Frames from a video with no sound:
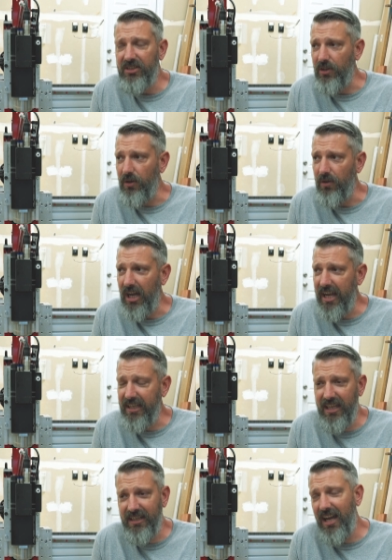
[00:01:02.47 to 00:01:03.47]
so I
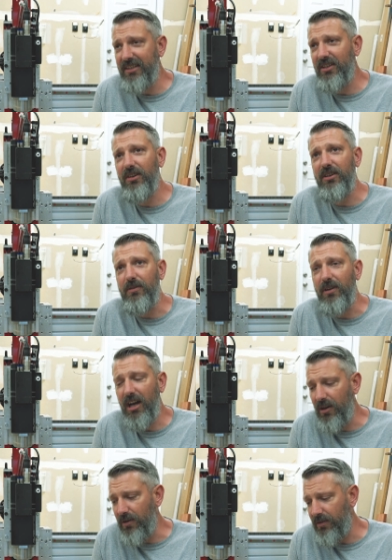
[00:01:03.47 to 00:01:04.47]
cannot tell you
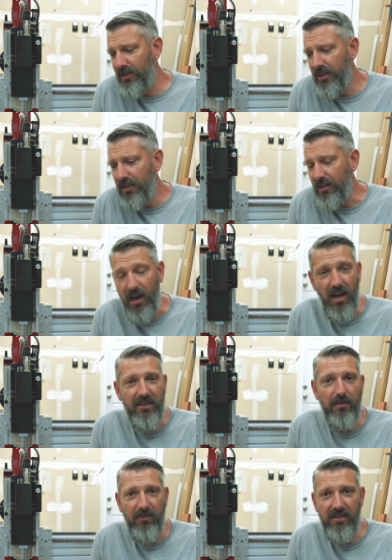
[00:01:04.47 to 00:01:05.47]
how
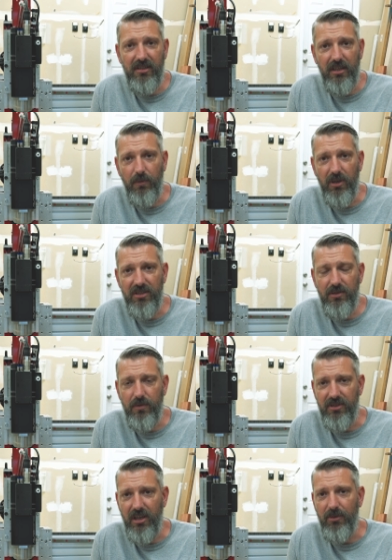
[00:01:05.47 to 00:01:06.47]
awesome this thing was
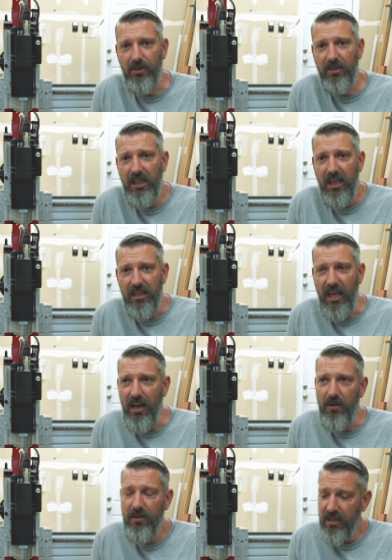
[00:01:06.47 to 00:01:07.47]
to assemble.
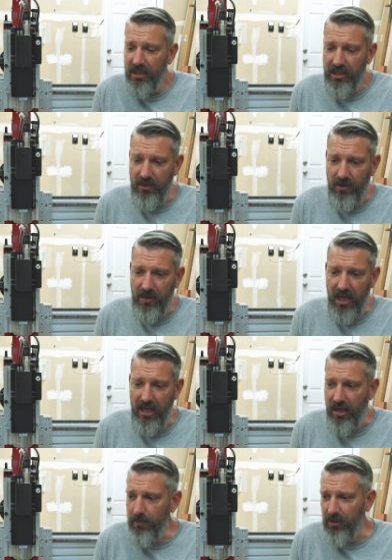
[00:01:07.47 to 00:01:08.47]
Now, you know, I
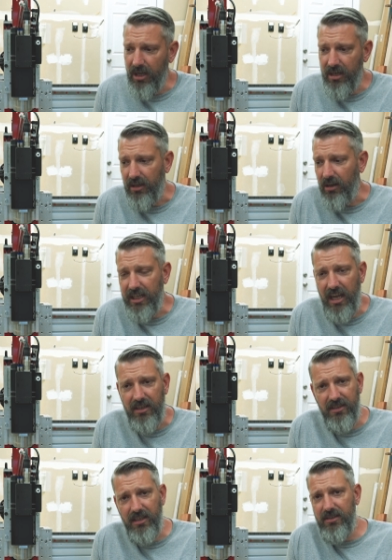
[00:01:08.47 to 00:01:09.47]
upgraded, already had a
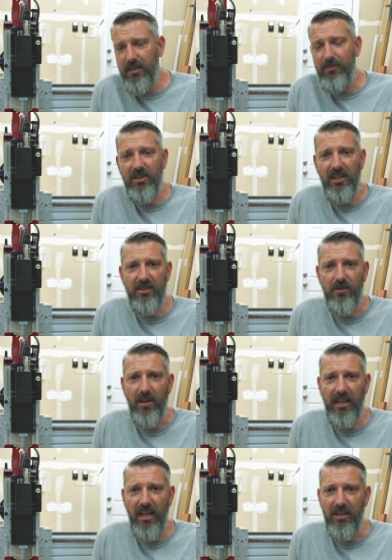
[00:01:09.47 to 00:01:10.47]
CNC machine, so
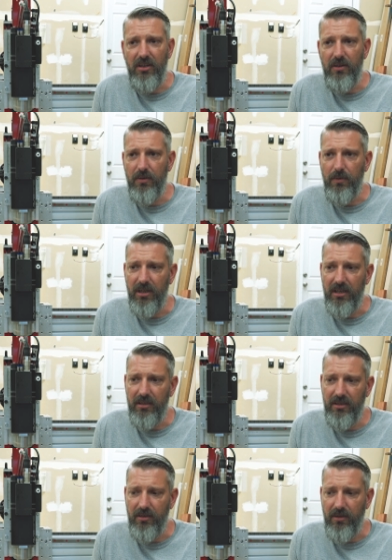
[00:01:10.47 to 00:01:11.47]
I kind of knew
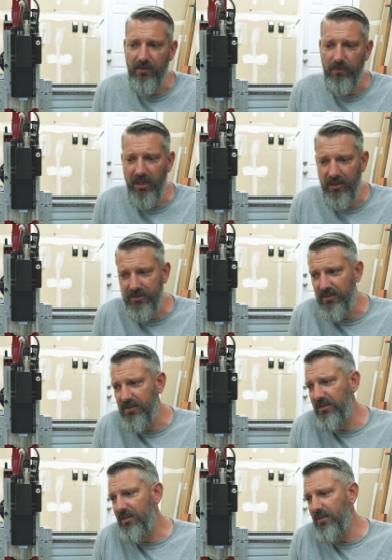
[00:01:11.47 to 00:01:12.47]
what, you know, rail
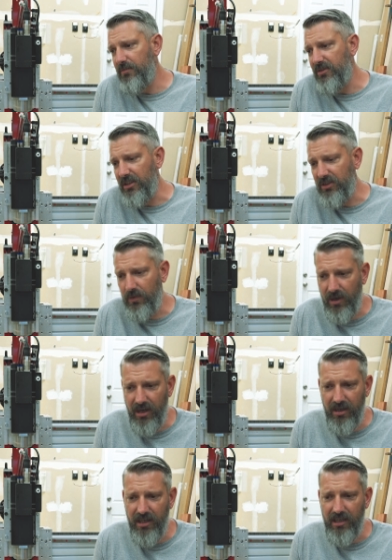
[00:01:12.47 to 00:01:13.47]
systems and
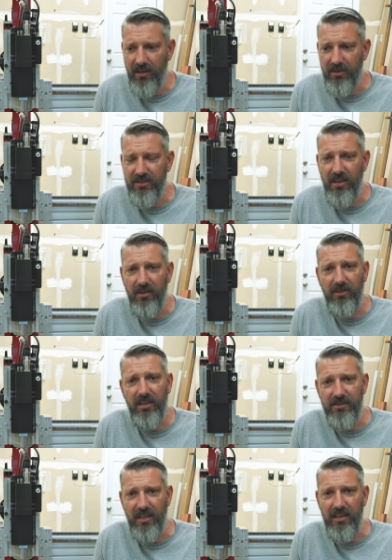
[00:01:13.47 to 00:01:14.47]
squaring and all this other
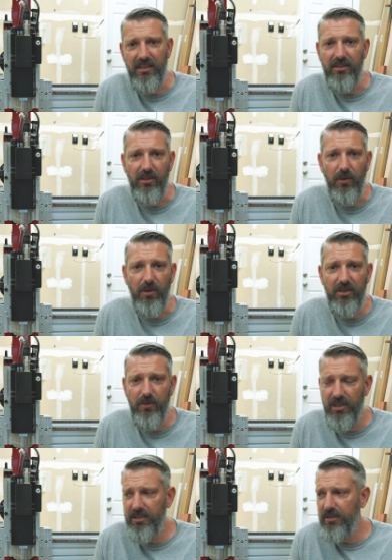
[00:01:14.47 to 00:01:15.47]
things that needed to go
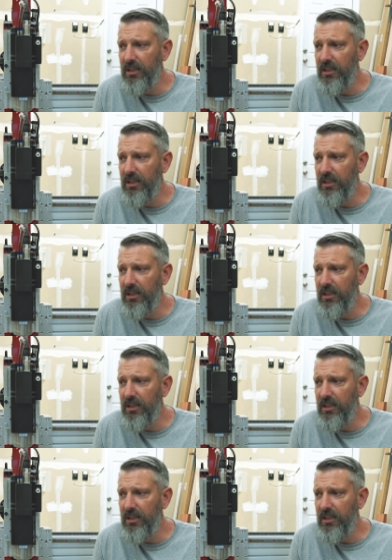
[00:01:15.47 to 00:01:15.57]
into it.